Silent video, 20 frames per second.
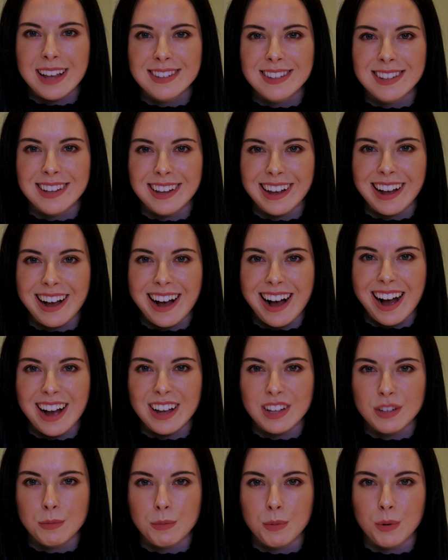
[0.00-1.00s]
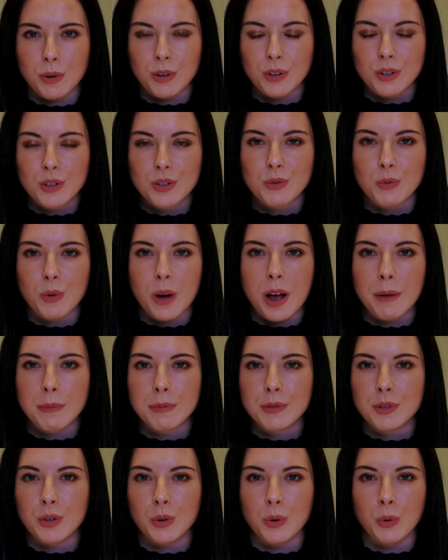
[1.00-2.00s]
Passing icebergs
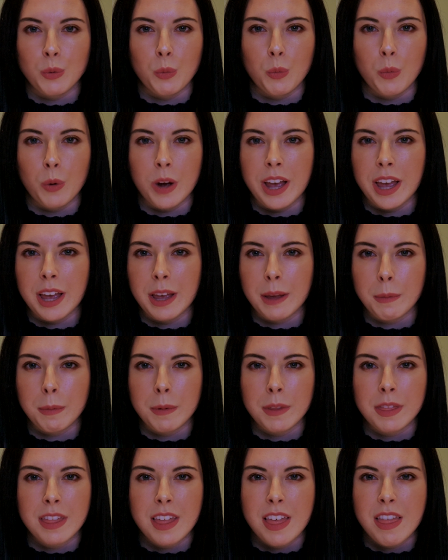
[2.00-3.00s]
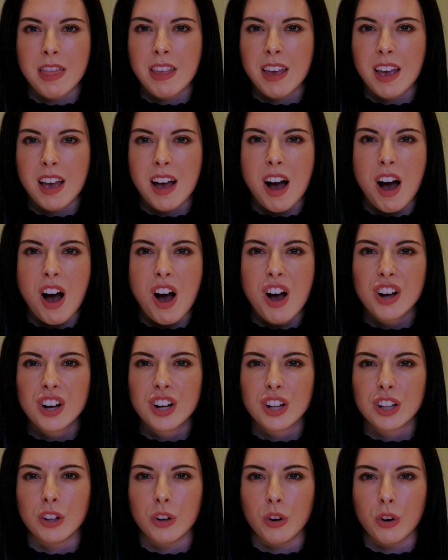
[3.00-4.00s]
swept away, but then they
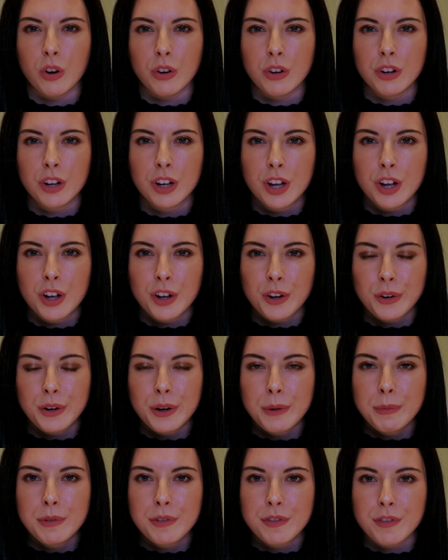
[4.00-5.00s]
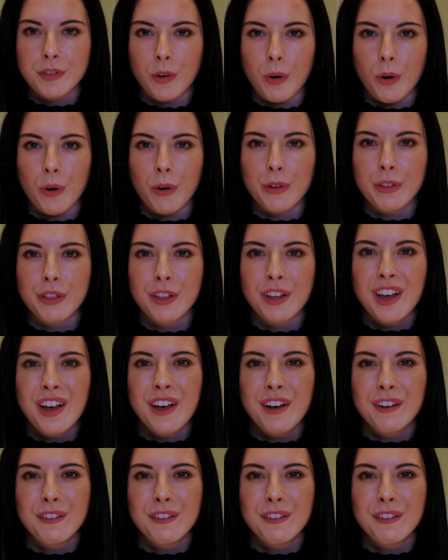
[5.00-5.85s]
are clawed, gripped forth,